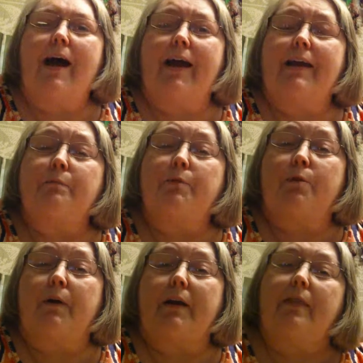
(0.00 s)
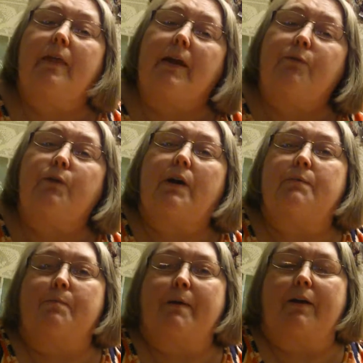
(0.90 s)
Hi, I'm Gloria. Thank you for
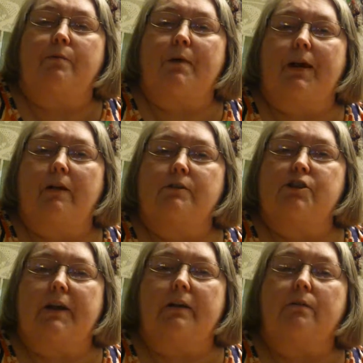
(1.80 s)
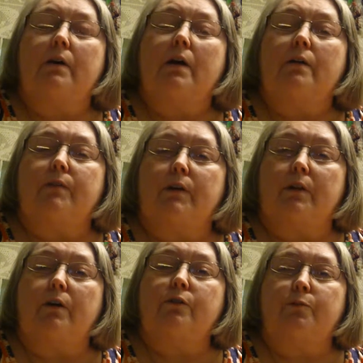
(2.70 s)
coming back to my Yahoo channel for
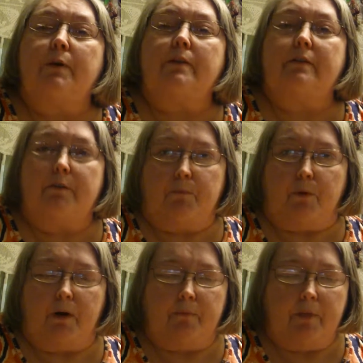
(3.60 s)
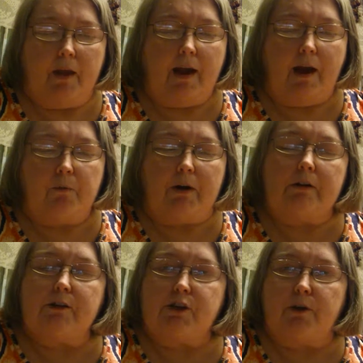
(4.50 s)
glows, wicklets, and more. I
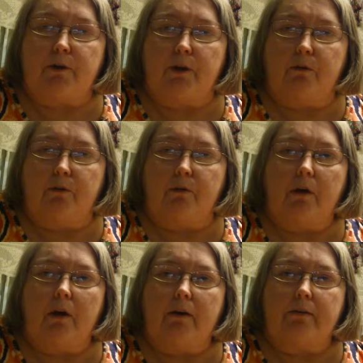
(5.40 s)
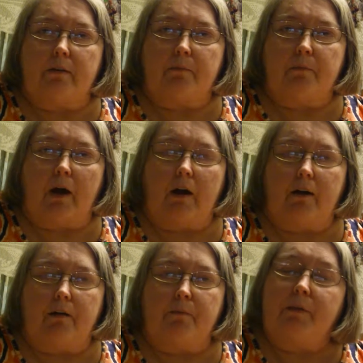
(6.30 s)
wanted to show you some
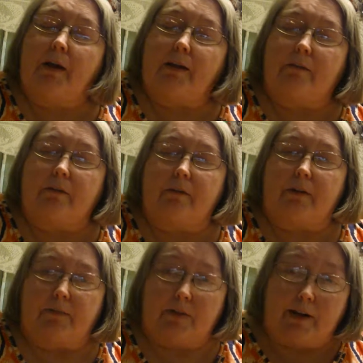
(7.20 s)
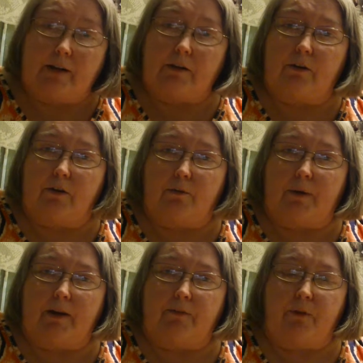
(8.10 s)
plugins and stuff today to
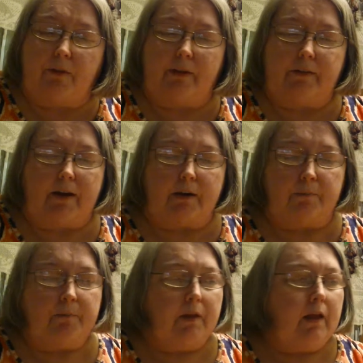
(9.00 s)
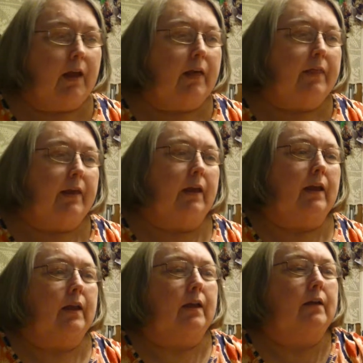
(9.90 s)
explain a few things on them.
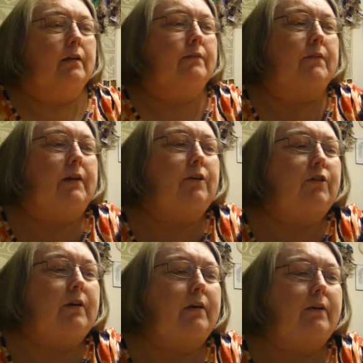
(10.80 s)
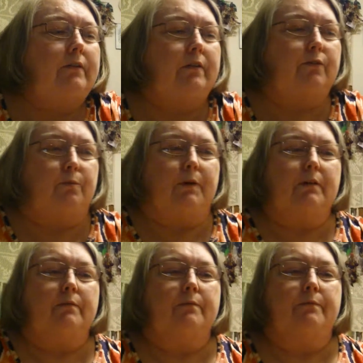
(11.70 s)
The Venetia is this one,